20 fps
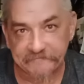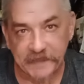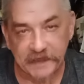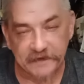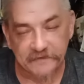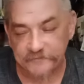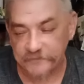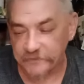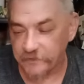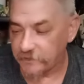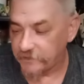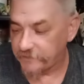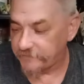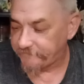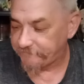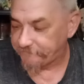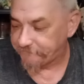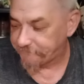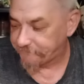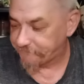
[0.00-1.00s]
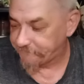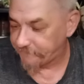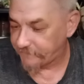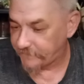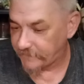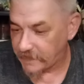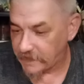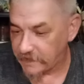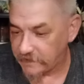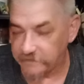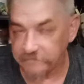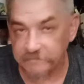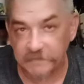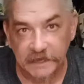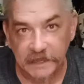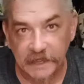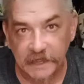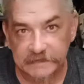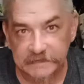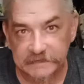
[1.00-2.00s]
Therefore, there in
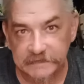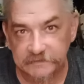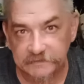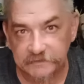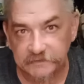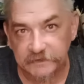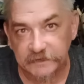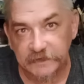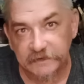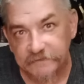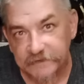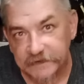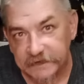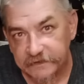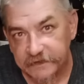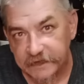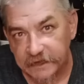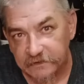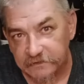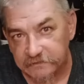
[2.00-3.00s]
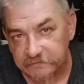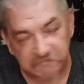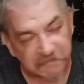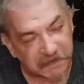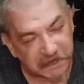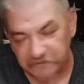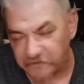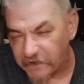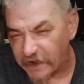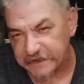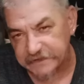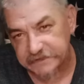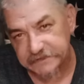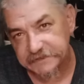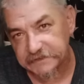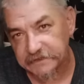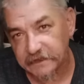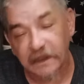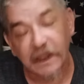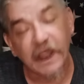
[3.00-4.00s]
Makati, when you're living in there, eat rice
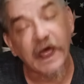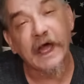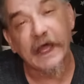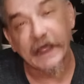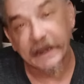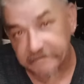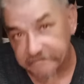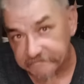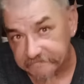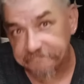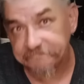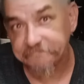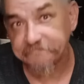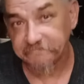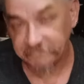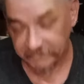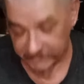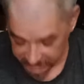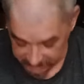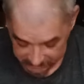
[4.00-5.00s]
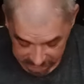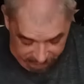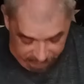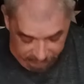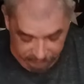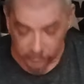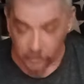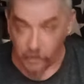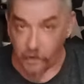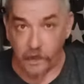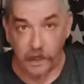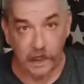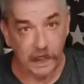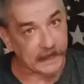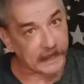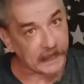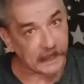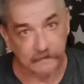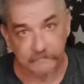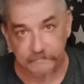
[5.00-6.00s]
a lot. And boy,
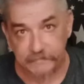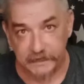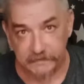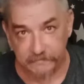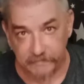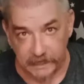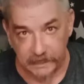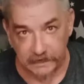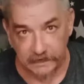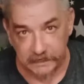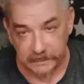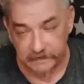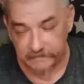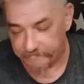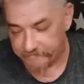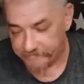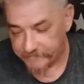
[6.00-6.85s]
I got a big belly.